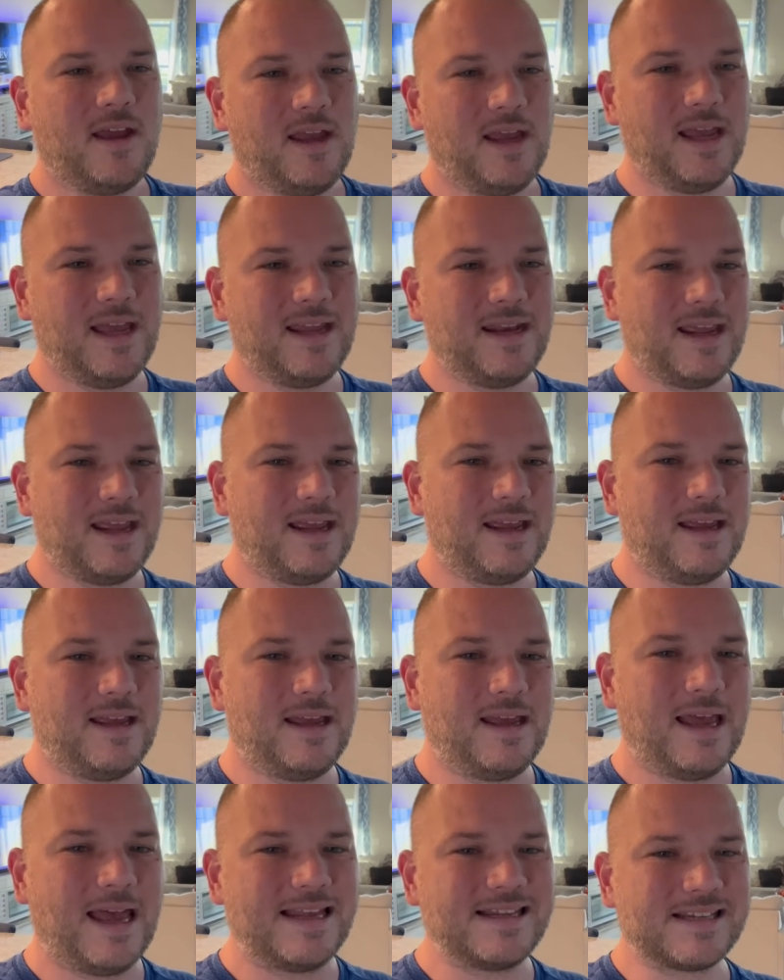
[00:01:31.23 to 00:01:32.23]
it
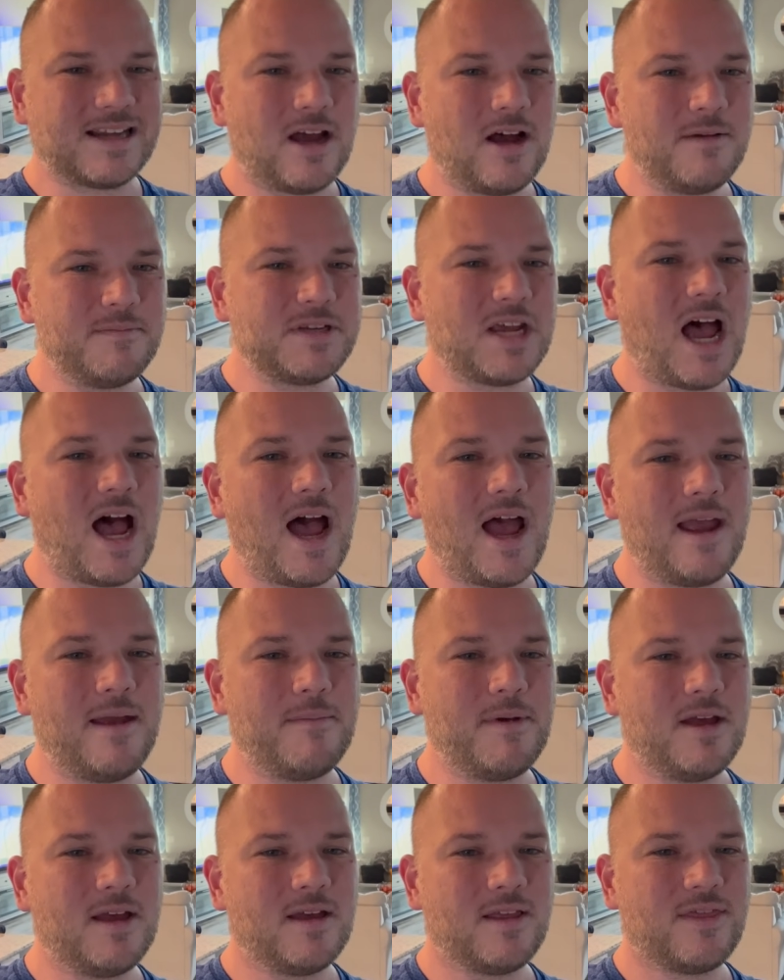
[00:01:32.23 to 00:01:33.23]
has come
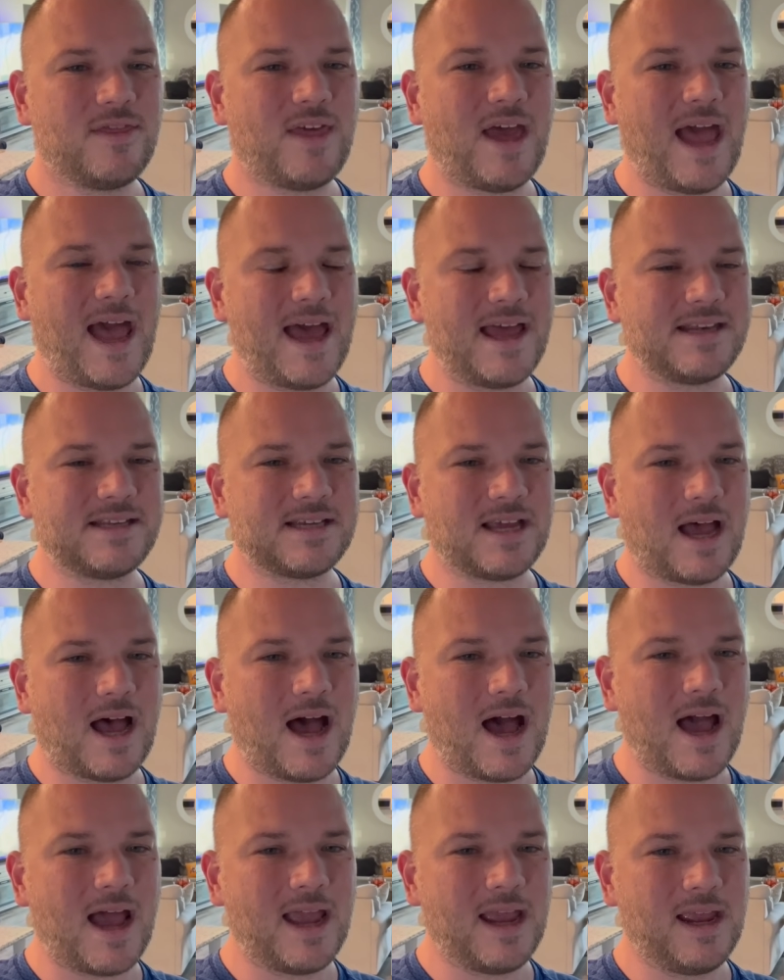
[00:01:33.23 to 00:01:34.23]
time that
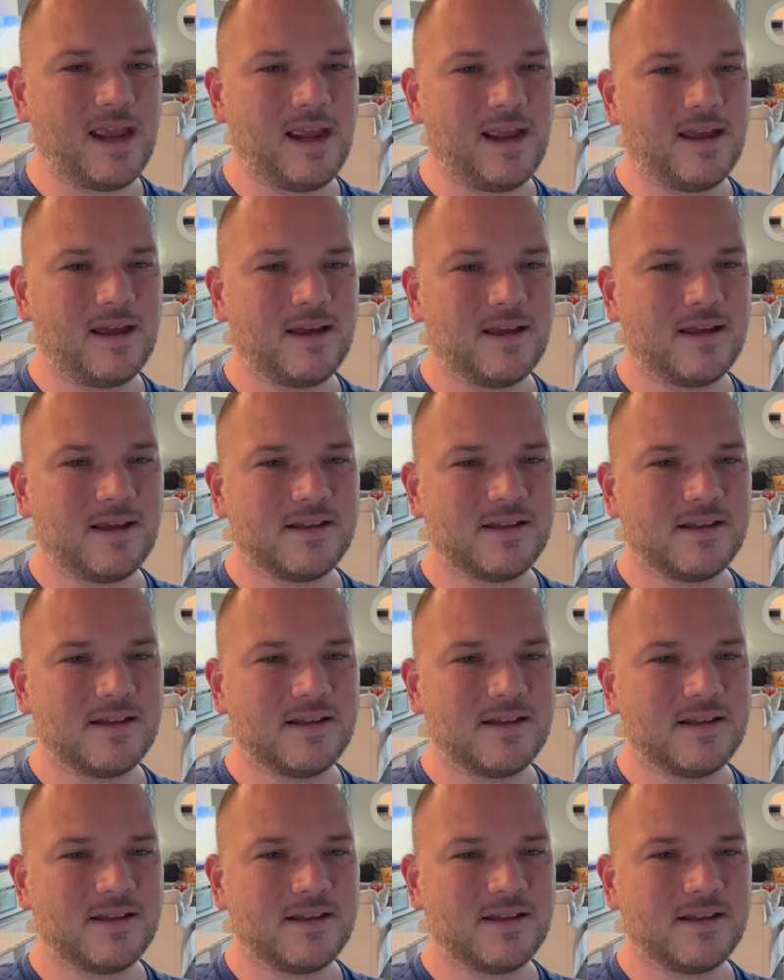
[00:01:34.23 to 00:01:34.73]
I